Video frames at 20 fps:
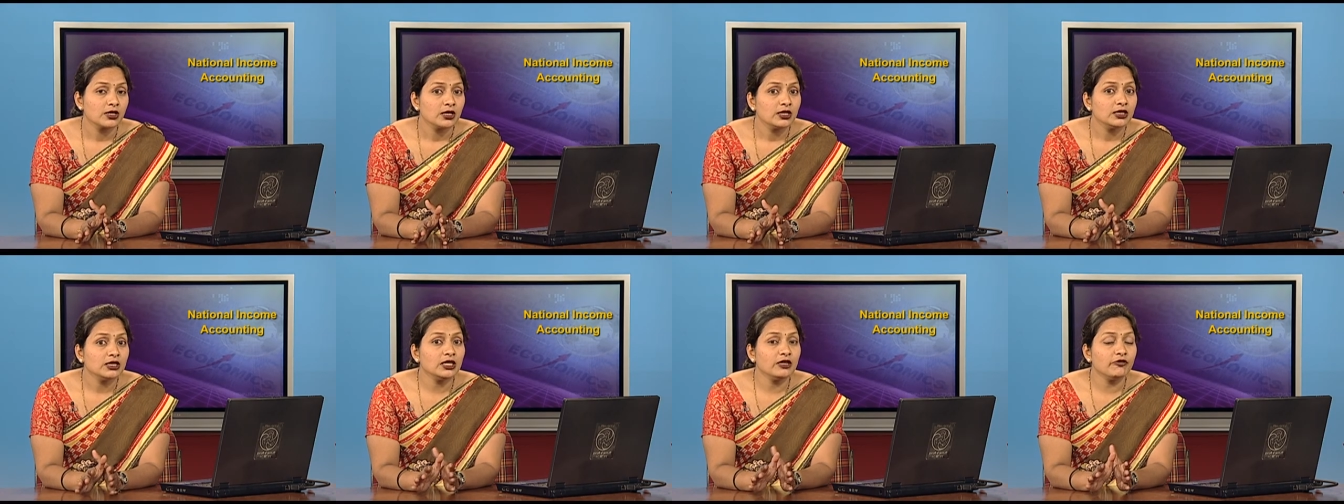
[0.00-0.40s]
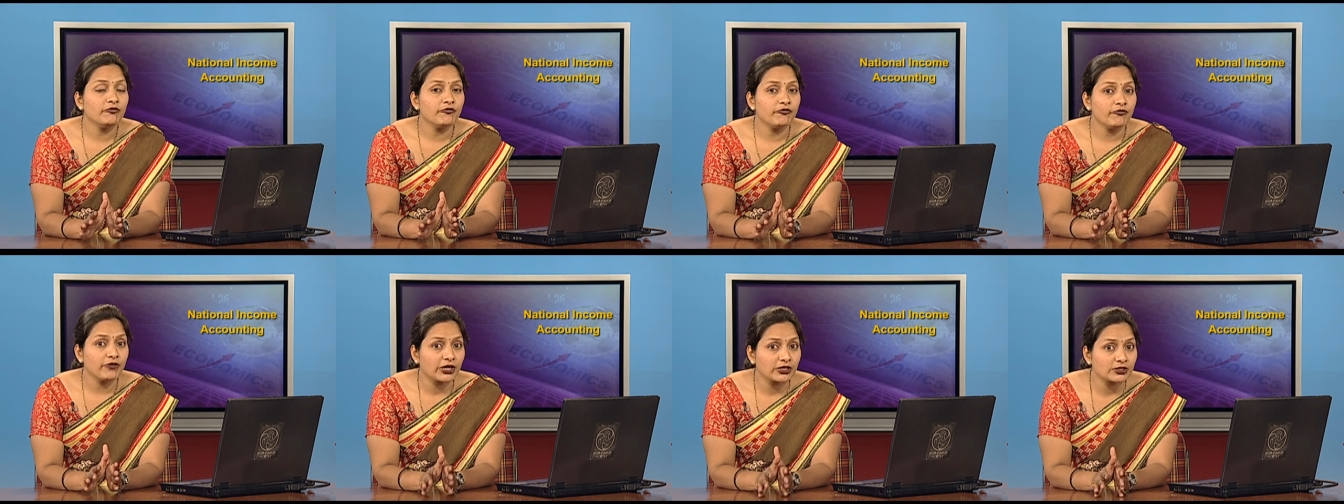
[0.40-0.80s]
the
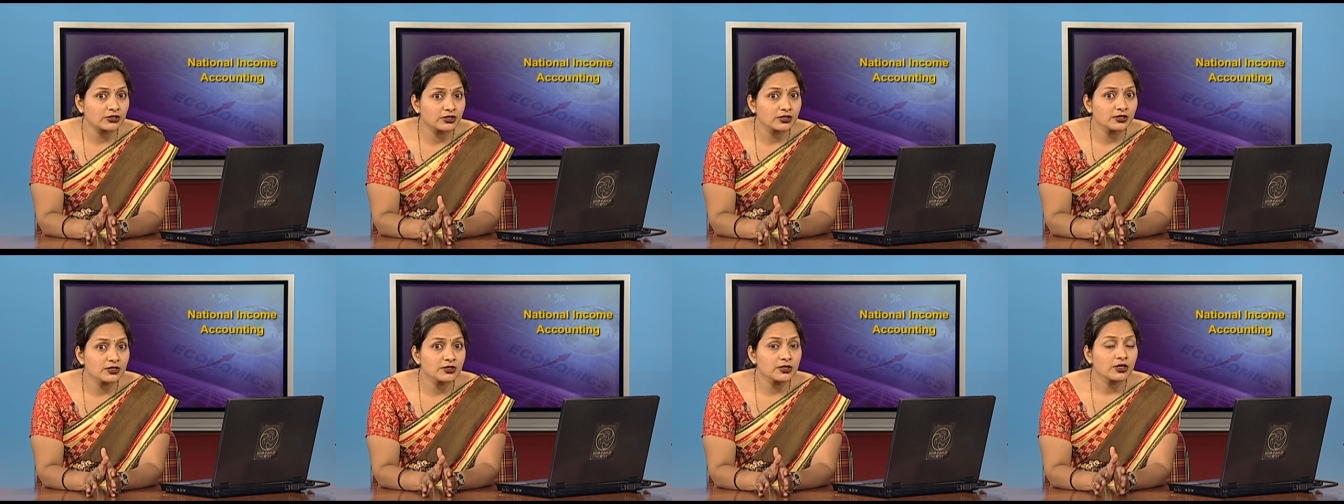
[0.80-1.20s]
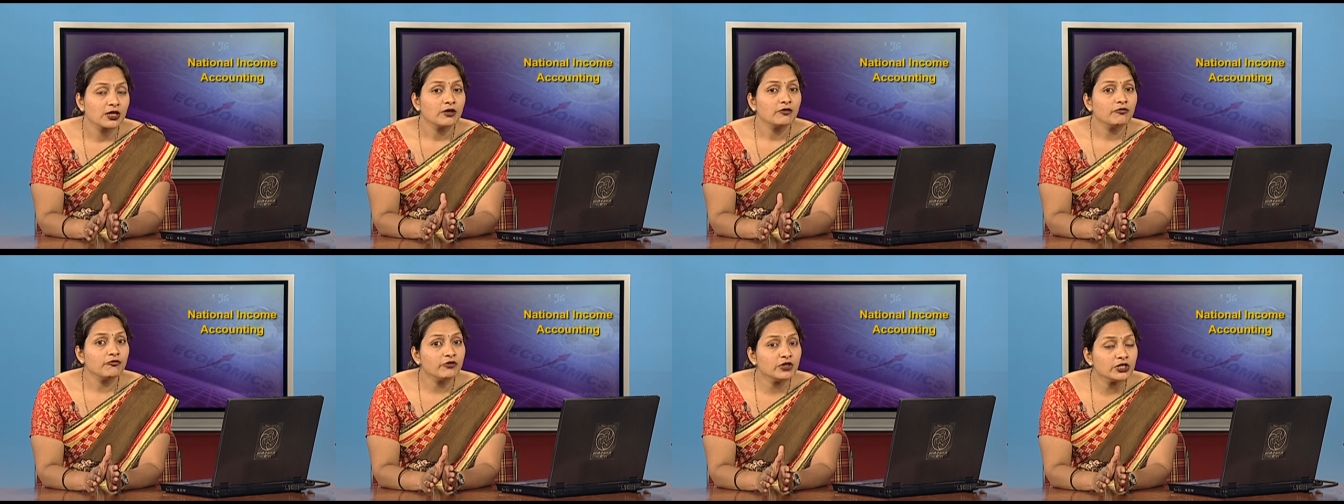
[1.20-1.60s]
factors
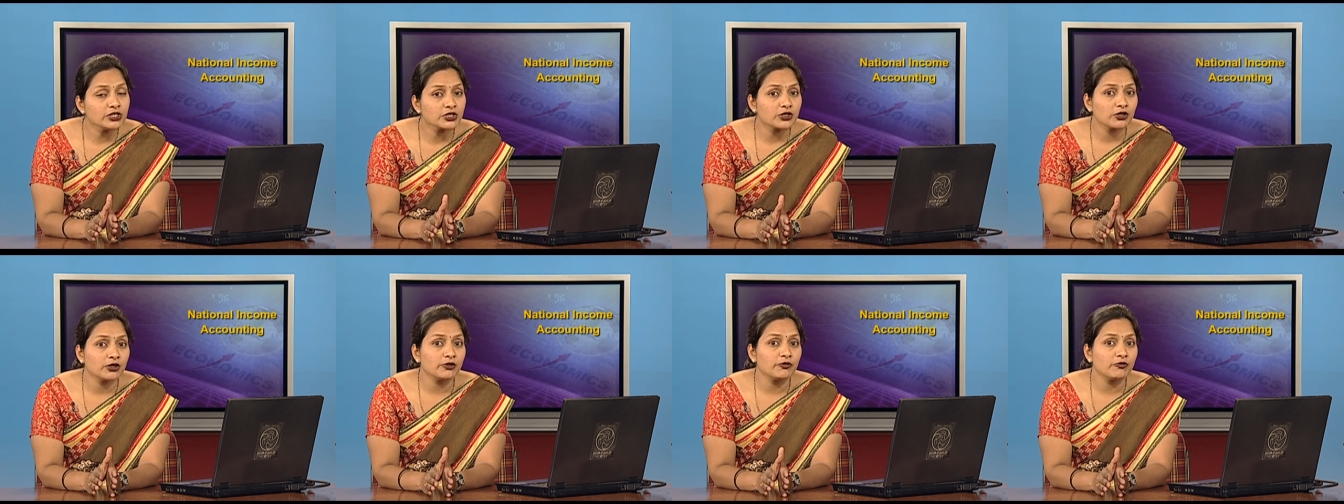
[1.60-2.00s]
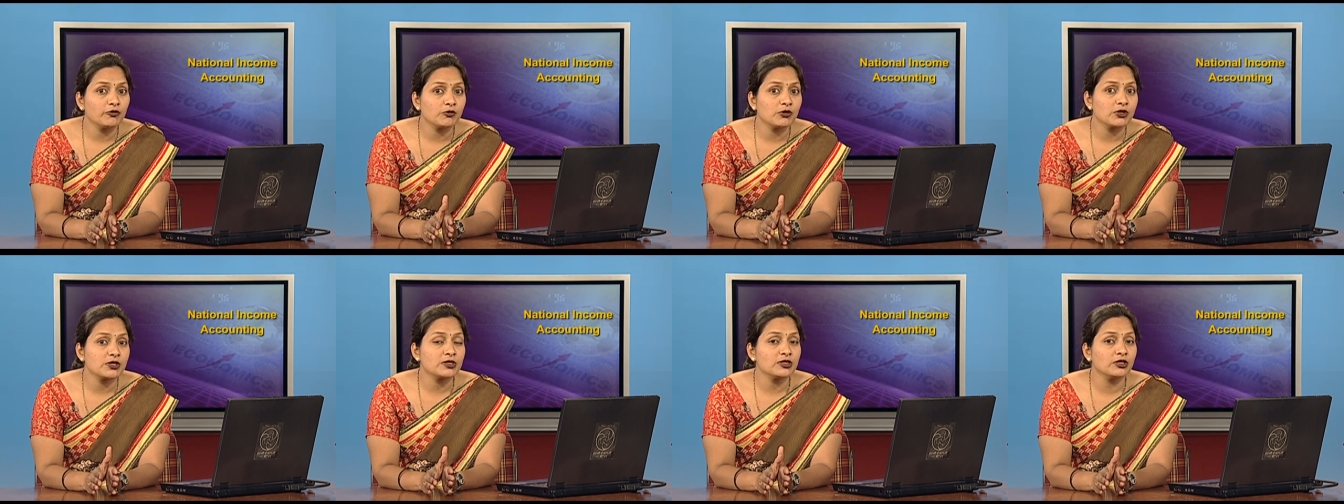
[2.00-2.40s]
which
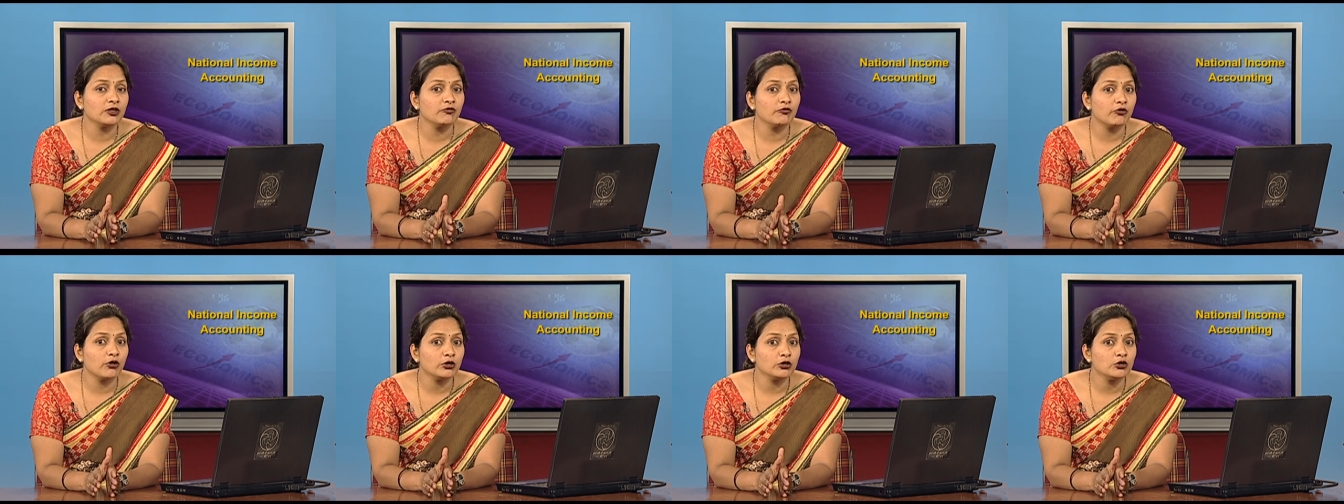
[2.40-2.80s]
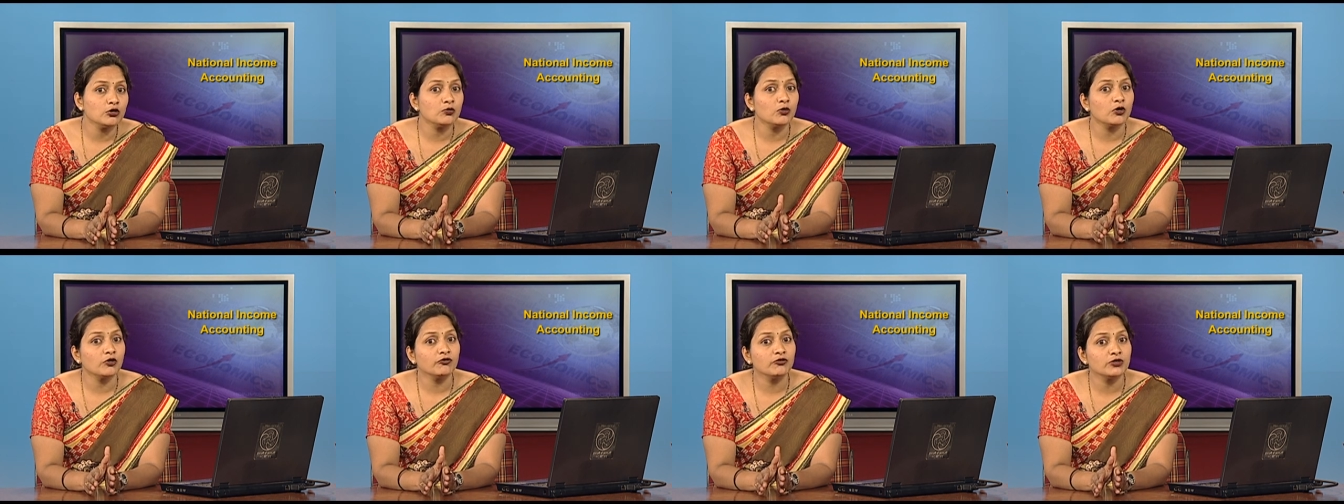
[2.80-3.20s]
influence the volume
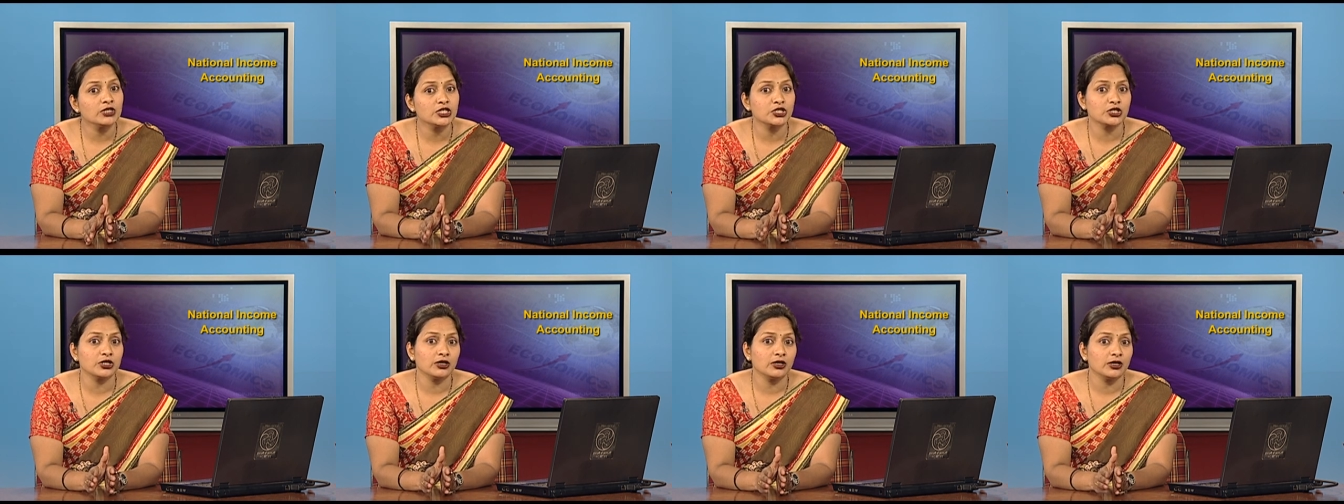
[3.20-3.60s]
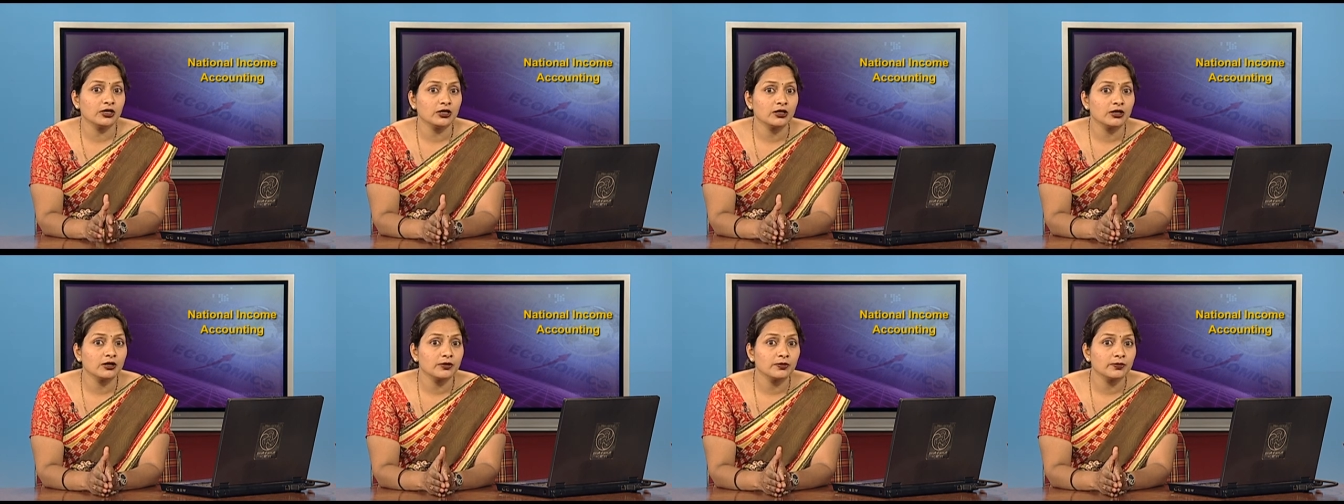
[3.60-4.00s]
of national
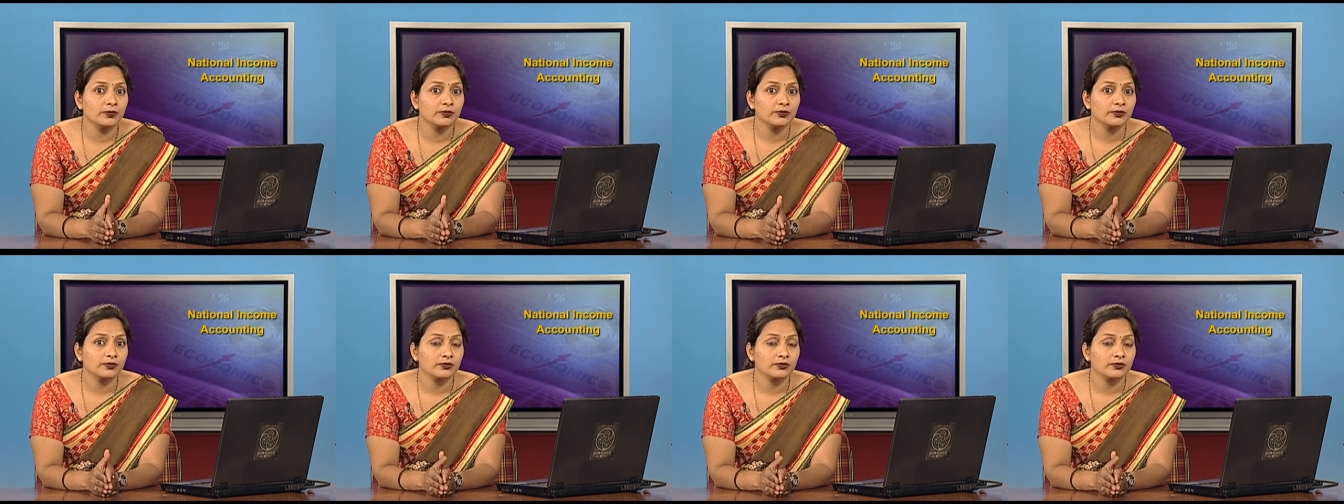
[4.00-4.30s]
income.